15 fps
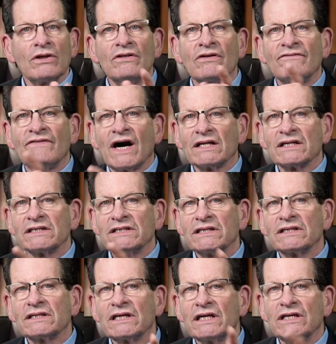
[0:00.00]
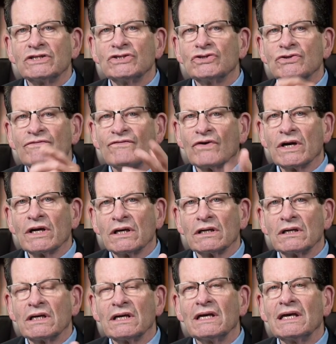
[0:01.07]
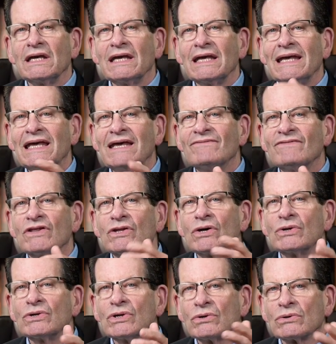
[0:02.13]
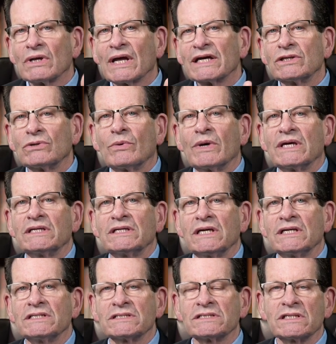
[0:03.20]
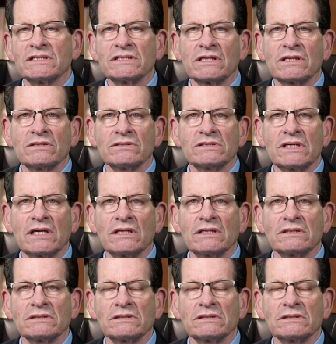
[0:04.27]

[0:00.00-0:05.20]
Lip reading: The volatility is your friend, even though you don't like the way it tastes as it goes down.